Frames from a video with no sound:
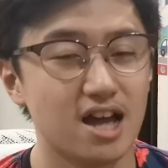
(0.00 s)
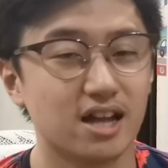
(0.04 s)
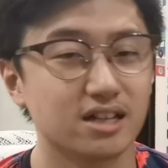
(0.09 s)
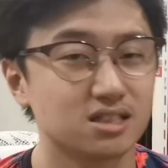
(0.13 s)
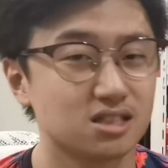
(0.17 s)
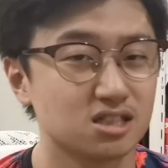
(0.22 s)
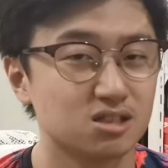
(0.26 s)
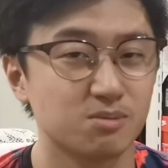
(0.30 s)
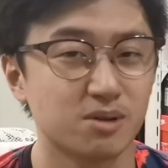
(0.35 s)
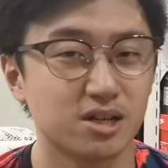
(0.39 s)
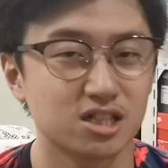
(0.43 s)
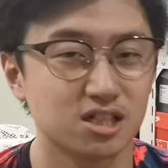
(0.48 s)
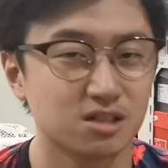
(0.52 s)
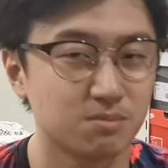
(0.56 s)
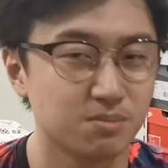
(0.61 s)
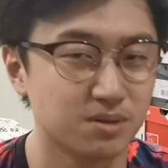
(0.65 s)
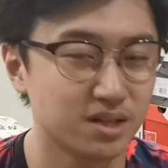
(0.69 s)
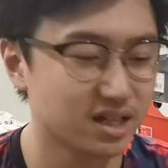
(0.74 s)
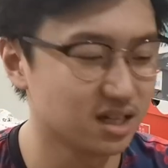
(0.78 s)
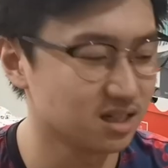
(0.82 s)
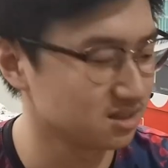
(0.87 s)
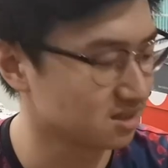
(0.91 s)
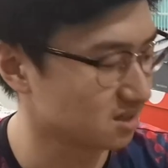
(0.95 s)
It has a special
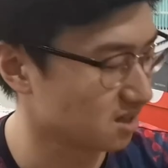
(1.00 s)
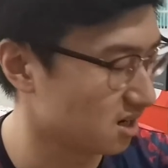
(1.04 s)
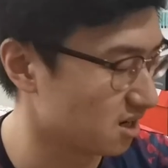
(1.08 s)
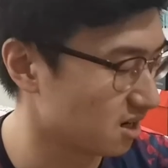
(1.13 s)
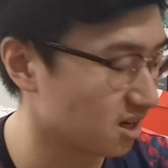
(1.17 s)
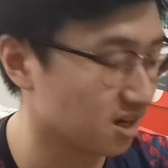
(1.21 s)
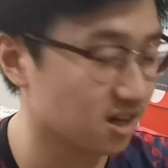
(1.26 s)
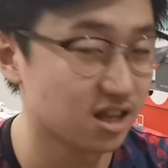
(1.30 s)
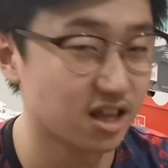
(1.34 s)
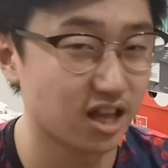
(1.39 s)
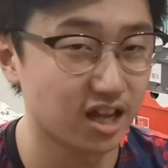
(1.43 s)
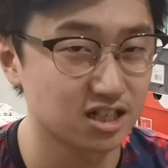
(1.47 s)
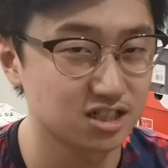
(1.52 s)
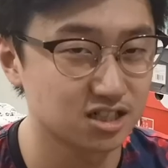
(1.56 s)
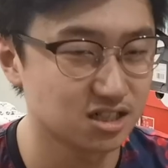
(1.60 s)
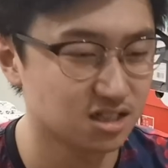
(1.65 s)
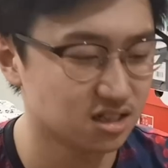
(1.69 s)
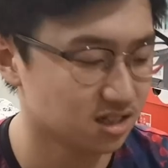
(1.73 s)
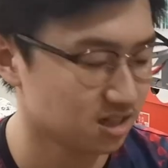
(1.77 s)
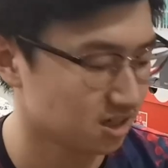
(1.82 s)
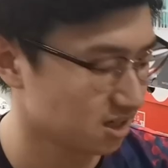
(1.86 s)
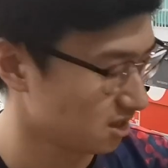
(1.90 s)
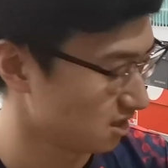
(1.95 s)
place in the
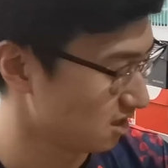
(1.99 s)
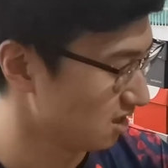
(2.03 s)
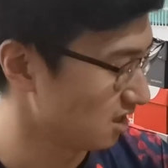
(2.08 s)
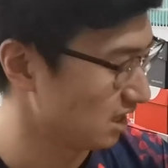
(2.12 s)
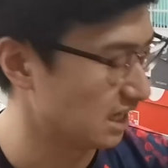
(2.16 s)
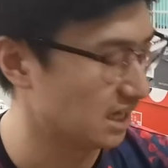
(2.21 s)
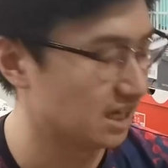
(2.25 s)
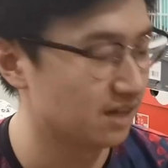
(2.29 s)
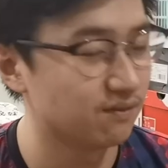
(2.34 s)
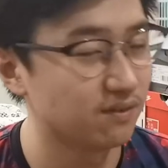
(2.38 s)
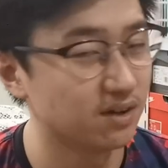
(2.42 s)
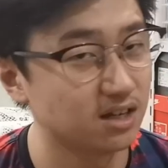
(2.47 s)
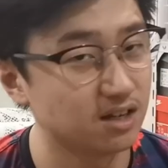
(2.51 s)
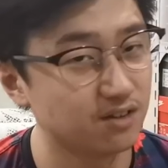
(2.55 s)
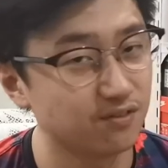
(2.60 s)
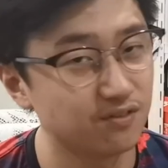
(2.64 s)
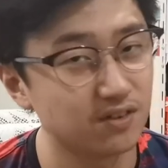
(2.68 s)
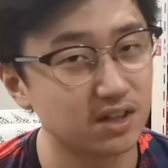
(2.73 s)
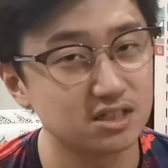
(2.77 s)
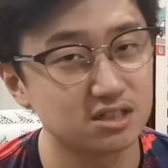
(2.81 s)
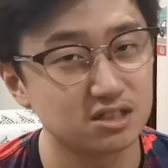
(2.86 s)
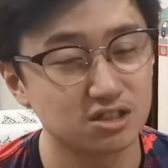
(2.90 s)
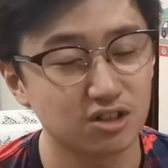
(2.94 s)
collection, even
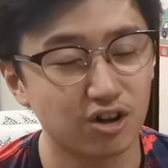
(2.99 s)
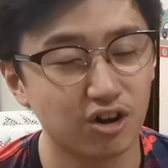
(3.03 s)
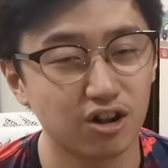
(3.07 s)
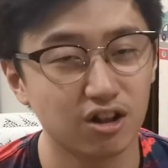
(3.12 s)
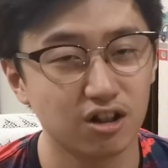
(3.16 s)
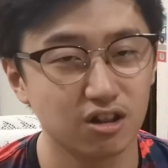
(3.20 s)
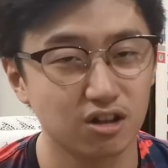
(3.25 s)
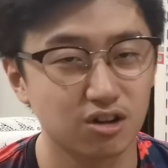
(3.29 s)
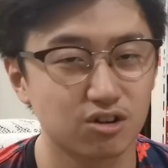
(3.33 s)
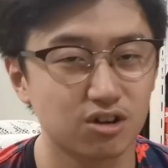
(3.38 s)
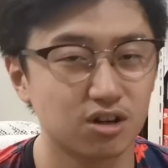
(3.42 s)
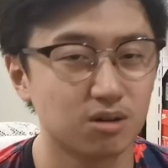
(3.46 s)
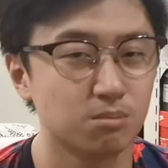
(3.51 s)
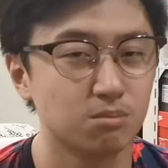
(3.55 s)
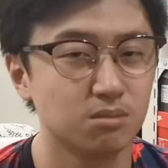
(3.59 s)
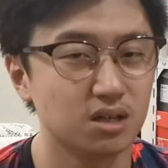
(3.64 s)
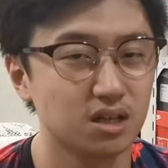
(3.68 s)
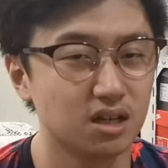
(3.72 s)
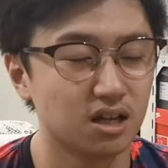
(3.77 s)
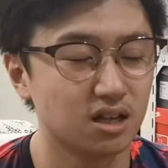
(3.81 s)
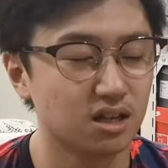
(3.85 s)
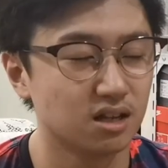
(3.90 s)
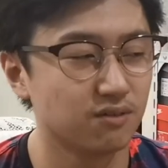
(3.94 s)
if it's all
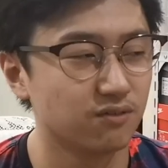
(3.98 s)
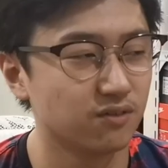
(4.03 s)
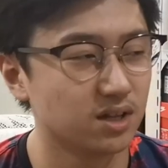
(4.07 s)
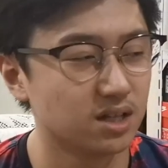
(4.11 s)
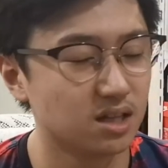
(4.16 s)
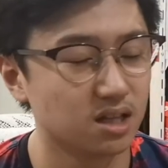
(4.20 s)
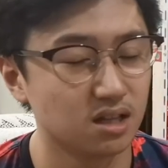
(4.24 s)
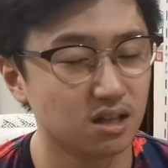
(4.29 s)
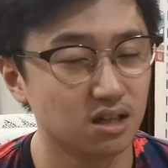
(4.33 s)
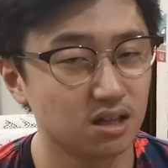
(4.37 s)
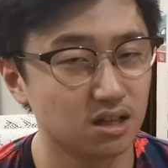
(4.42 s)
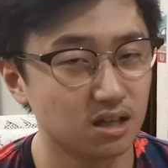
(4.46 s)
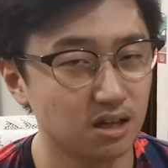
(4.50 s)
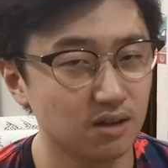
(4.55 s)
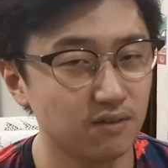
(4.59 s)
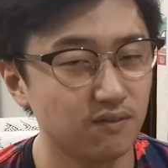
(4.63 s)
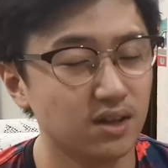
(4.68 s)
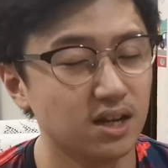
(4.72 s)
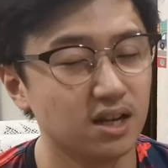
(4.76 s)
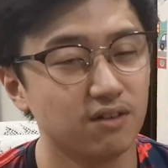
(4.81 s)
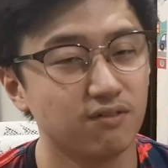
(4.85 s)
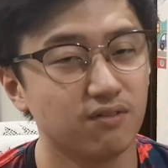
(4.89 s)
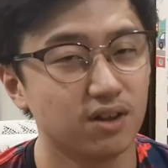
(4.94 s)
crumbly and
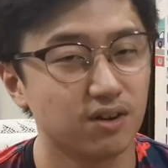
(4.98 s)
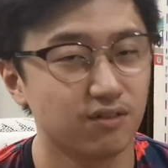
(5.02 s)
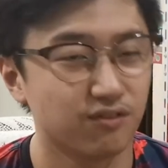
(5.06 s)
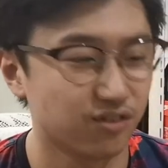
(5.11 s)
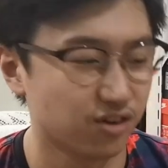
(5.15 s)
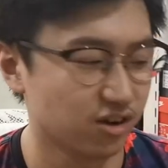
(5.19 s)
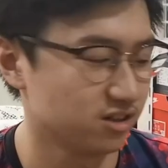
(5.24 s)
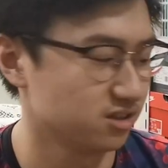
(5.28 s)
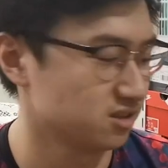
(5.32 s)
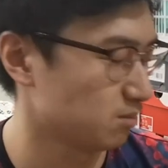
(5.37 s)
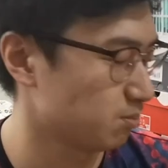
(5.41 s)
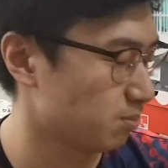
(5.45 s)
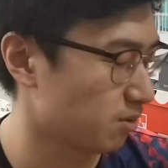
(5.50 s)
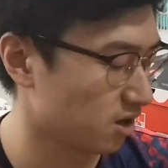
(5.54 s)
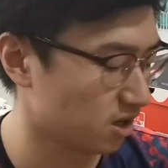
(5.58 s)
even if it falls